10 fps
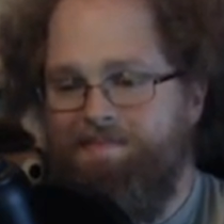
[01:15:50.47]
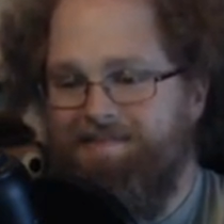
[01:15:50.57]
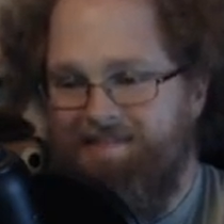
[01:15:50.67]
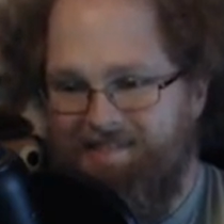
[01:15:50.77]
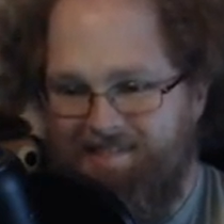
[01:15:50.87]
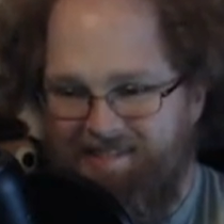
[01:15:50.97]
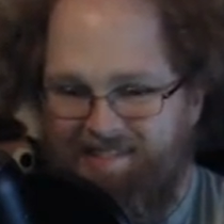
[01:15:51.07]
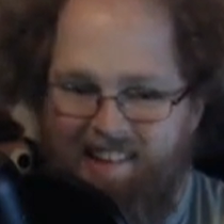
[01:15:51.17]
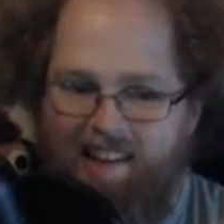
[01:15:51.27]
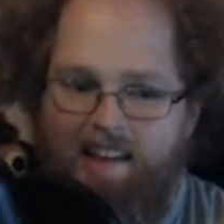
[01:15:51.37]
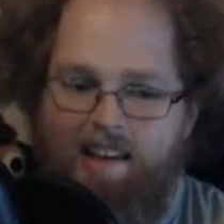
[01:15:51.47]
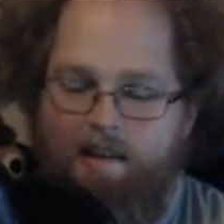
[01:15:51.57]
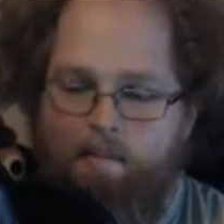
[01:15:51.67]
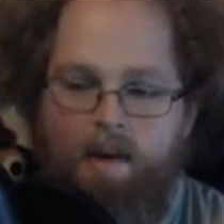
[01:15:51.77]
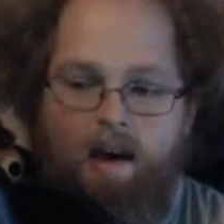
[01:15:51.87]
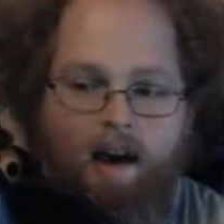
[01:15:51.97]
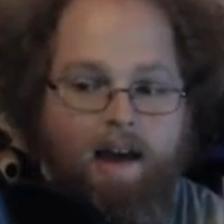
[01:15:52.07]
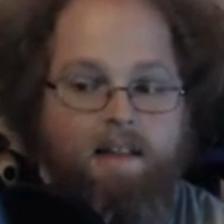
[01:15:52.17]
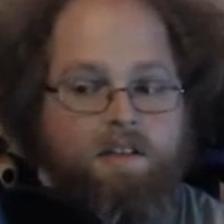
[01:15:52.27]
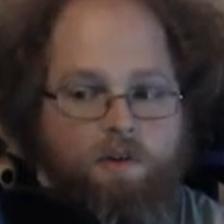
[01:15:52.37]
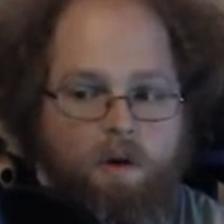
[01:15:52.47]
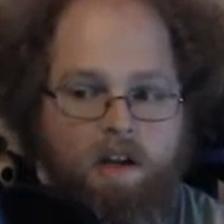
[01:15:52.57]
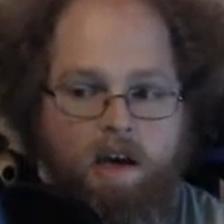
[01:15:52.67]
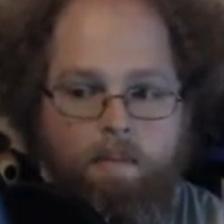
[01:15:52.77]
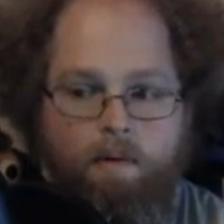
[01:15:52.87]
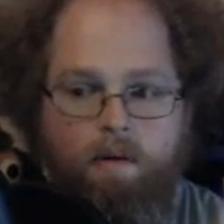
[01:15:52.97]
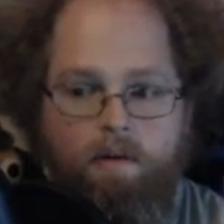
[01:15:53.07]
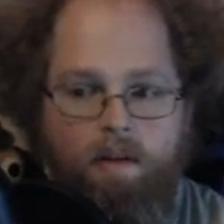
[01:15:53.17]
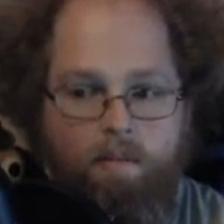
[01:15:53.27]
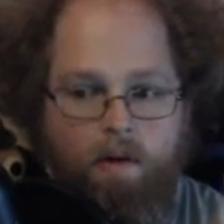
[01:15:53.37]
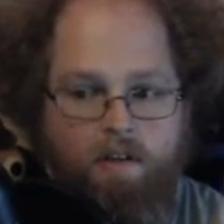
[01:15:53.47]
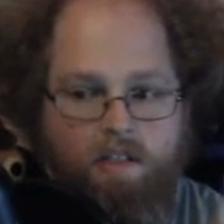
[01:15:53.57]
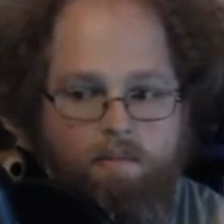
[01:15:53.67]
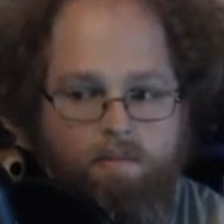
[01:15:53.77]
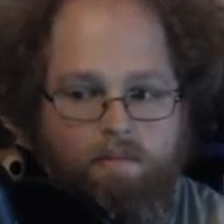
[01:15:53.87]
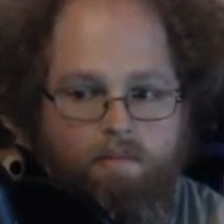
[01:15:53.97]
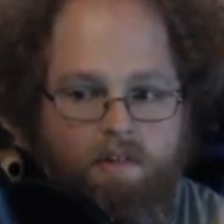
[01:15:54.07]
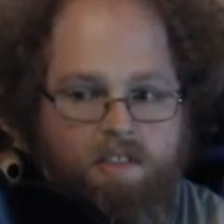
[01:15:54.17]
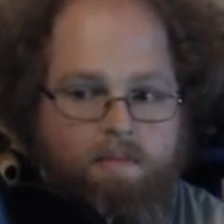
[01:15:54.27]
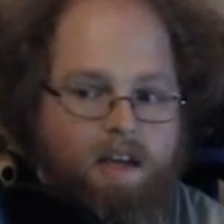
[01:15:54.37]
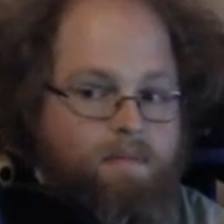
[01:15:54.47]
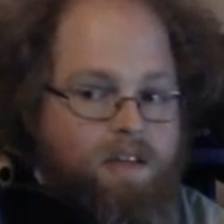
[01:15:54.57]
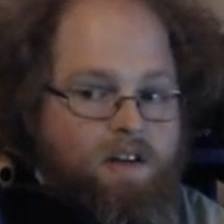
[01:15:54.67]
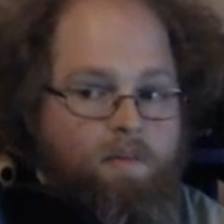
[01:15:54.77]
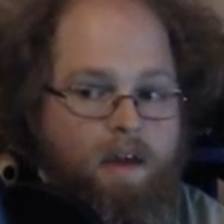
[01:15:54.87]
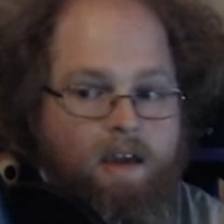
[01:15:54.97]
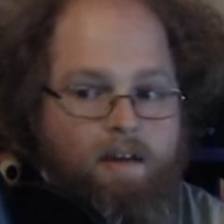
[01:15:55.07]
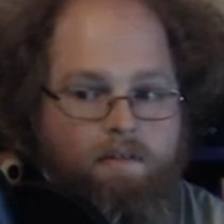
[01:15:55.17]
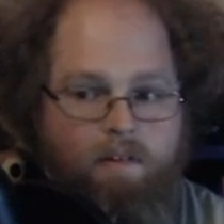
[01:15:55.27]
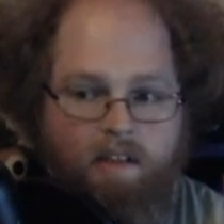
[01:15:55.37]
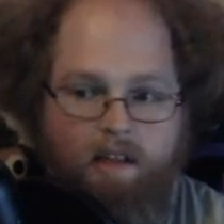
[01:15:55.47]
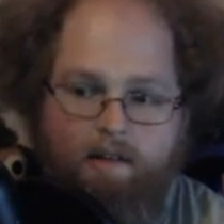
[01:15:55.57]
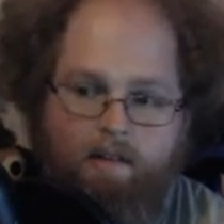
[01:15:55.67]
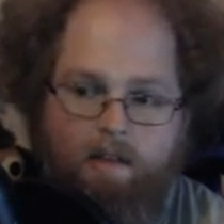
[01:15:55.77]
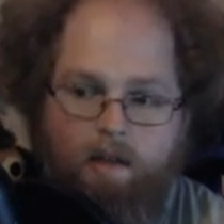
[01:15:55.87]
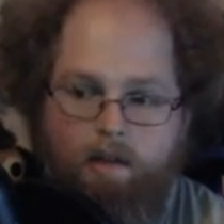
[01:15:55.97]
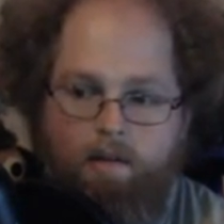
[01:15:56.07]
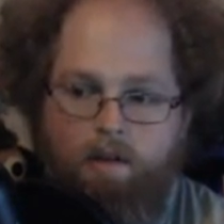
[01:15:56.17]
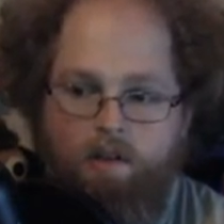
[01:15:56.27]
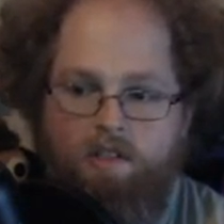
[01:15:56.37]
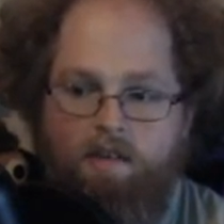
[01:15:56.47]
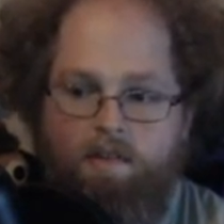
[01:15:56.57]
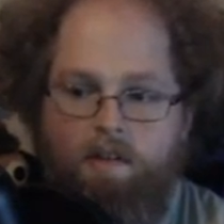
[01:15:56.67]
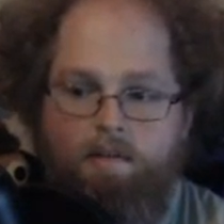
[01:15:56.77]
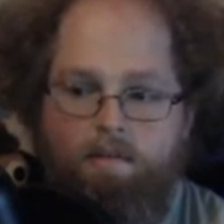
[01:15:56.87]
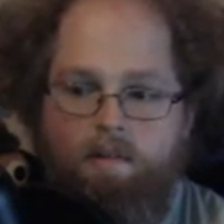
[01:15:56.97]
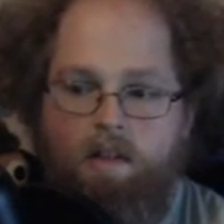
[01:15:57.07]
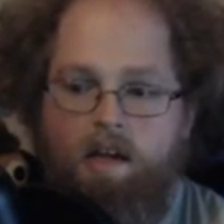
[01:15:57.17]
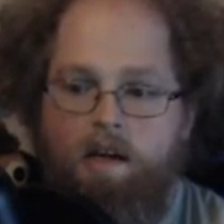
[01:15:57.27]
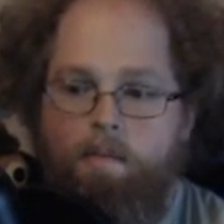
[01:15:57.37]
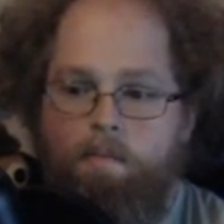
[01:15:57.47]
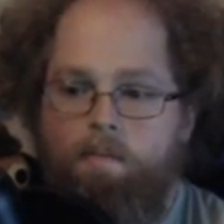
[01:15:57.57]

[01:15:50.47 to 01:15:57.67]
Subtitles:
But yeah, I like to run up and punch them, but sometimes they don't behave like that, and then you just have to line up.